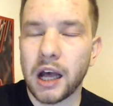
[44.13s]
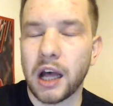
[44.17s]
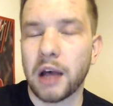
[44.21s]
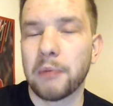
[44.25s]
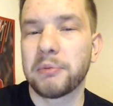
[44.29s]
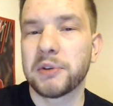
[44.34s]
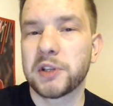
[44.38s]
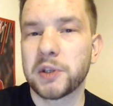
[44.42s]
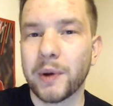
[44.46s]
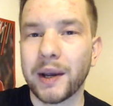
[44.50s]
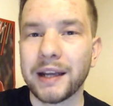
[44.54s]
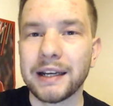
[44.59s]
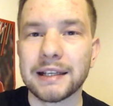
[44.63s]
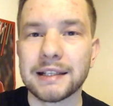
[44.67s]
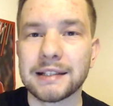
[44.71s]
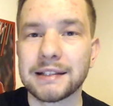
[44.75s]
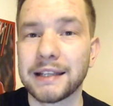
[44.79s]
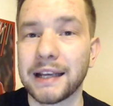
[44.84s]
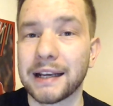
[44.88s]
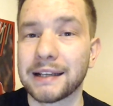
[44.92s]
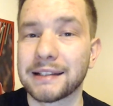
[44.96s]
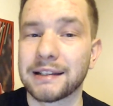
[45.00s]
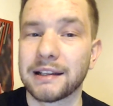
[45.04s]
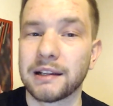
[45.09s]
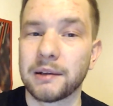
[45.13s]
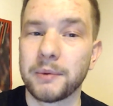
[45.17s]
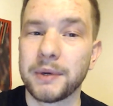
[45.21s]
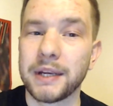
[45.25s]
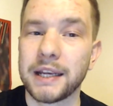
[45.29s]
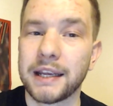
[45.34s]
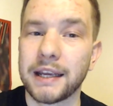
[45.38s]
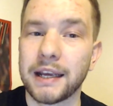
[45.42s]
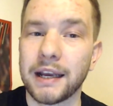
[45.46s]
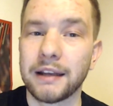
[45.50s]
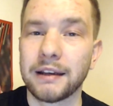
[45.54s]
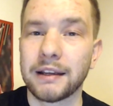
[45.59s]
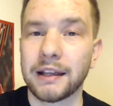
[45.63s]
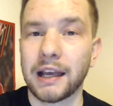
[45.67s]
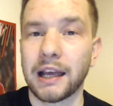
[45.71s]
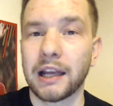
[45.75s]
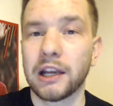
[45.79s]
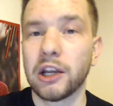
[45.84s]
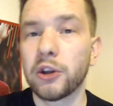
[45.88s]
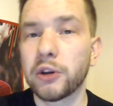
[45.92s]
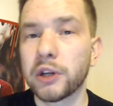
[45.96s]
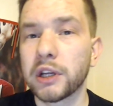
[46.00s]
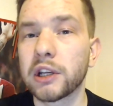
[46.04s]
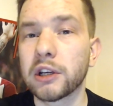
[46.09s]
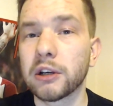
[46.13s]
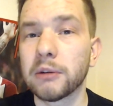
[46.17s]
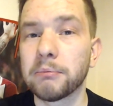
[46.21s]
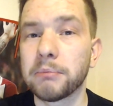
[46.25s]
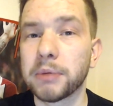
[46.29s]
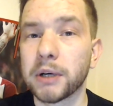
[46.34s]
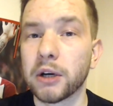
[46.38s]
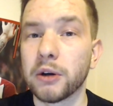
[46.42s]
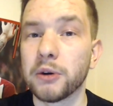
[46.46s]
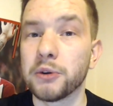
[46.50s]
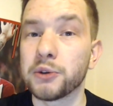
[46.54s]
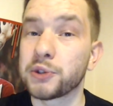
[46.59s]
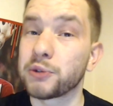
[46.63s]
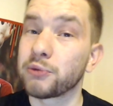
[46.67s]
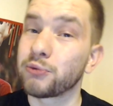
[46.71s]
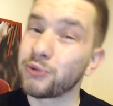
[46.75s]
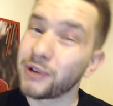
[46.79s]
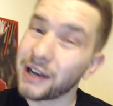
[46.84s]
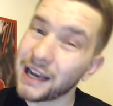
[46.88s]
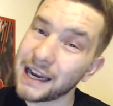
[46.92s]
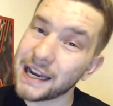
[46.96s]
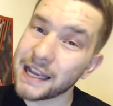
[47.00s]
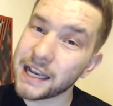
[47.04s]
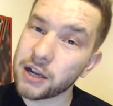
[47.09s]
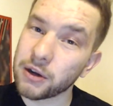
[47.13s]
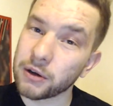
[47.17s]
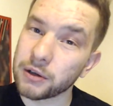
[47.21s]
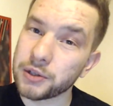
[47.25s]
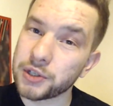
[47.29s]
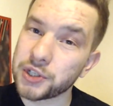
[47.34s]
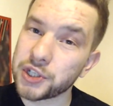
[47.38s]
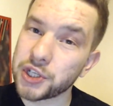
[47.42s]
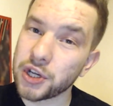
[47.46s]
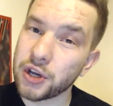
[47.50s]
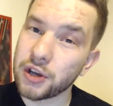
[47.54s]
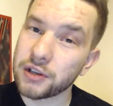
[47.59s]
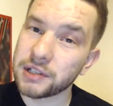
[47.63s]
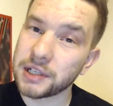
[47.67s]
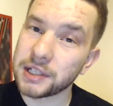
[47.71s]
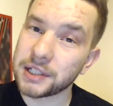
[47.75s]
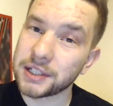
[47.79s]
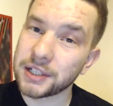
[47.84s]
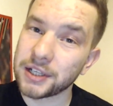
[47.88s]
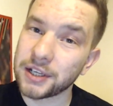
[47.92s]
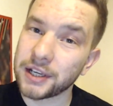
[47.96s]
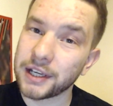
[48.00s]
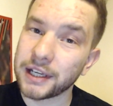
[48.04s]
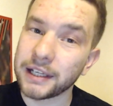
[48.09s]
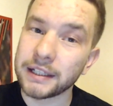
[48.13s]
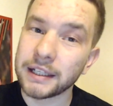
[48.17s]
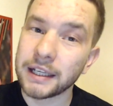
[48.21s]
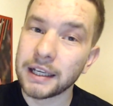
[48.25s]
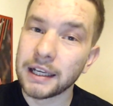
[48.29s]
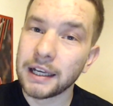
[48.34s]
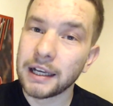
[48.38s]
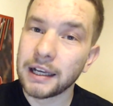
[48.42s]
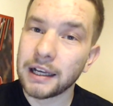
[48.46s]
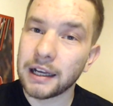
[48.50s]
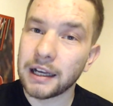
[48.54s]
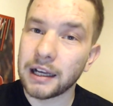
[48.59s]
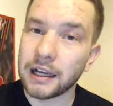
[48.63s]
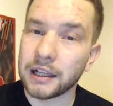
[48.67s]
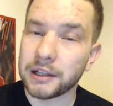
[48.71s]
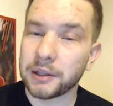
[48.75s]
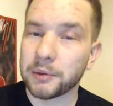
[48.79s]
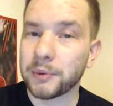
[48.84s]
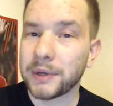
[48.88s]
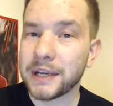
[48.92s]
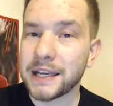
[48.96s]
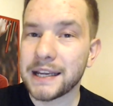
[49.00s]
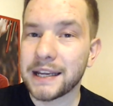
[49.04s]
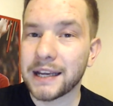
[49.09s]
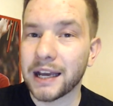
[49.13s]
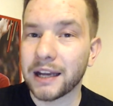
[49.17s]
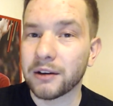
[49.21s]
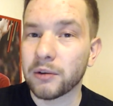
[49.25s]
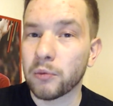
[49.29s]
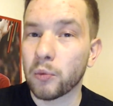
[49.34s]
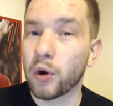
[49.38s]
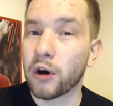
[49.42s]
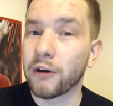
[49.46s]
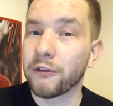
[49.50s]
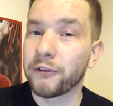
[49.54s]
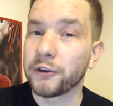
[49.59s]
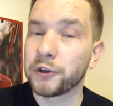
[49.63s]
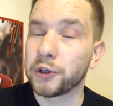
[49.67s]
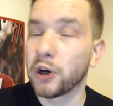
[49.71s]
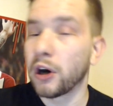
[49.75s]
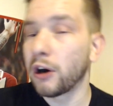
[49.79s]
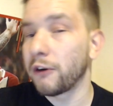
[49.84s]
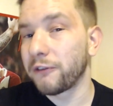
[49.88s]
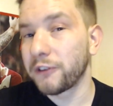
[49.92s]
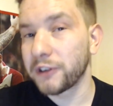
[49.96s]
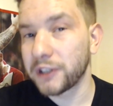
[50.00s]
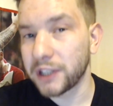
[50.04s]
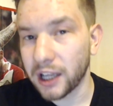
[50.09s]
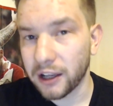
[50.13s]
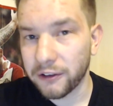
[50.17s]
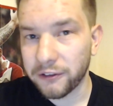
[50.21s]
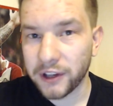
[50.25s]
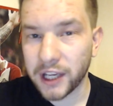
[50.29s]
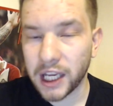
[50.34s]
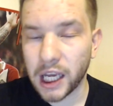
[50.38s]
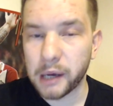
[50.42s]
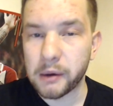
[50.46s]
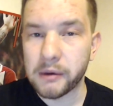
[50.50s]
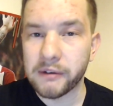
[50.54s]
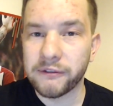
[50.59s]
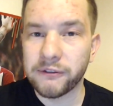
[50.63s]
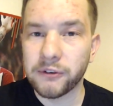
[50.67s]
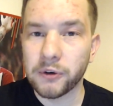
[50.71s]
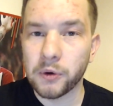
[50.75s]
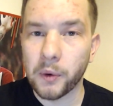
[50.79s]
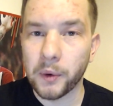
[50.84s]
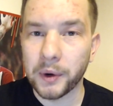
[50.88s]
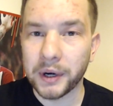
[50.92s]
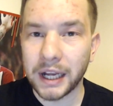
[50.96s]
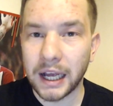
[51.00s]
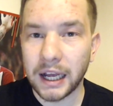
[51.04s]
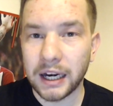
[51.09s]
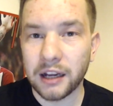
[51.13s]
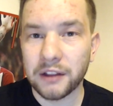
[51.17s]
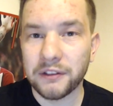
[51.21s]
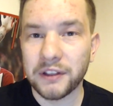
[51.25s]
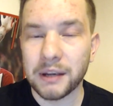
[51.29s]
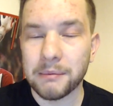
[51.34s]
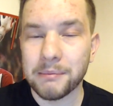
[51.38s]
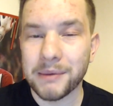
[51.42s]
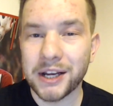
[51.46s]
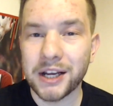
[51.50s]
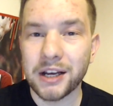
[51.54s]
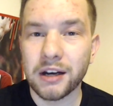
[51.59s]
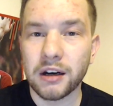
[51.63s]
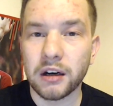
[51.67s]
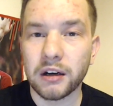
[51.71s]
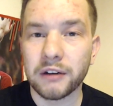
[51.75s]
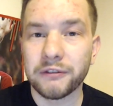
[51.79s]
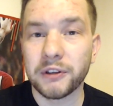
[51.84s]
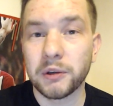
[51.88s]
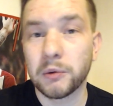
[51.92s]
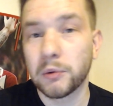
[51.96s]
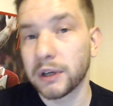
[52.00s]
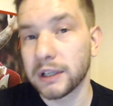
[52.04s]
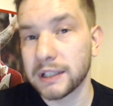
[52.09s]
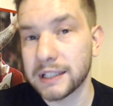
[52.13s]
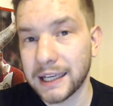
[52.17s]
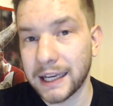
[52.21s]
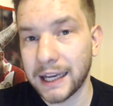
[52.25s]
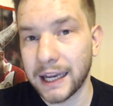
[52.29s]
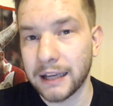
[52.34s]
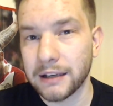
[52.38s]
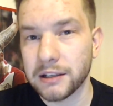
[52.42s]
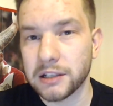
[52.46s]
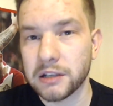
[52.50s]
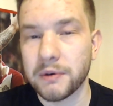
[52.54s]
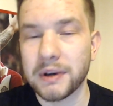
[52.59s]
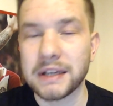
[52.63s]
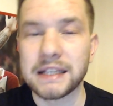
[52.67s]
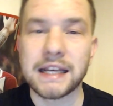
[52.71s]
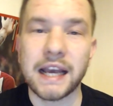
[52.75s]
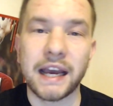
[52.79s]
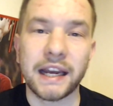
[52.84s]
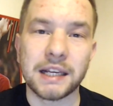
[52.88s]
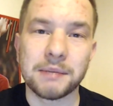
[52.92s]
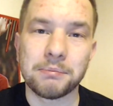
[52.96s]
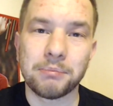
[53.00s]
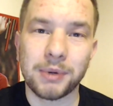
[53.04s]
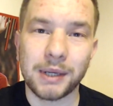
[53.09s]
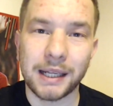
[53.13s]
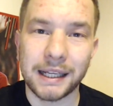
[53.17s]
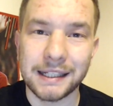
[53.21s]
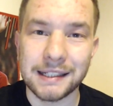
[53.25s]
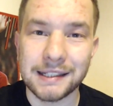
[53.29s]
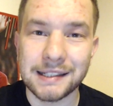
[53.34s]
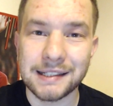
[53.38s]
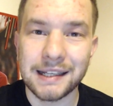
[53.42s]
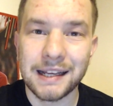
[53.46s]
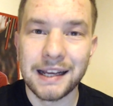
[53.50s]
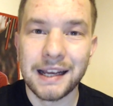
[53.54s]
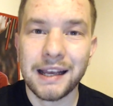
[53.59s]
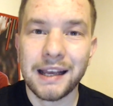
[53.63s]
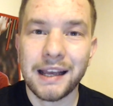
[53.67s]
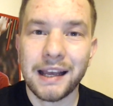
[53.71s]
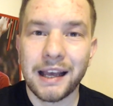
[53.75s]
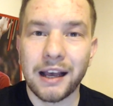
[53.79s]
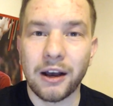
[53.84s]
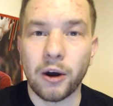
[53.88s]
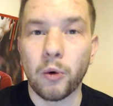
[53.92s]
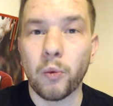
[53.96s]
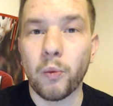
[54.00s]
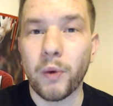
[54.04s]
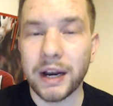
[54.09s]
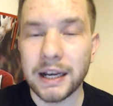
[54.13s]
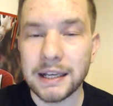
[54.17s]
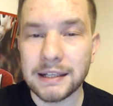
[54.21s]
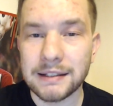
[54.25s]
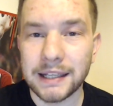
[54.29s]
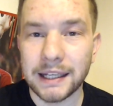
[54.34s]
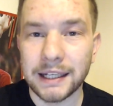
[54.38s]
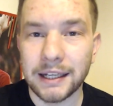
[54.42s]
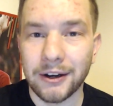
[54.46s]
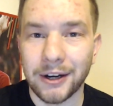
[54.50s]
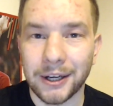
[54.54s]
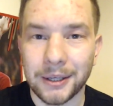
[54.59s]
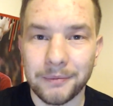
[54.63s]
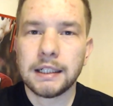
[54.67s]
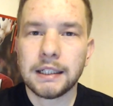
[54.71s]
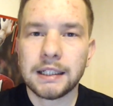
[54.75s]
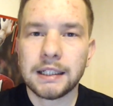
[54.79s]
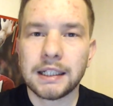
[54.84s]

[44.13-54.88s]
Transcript: between his sticks at the weekend and looking composed, rarely got his jersey dirty at the weekend. Watford offered nothing going forward, and I think McCarthy once again to retain his place on Wednesday night.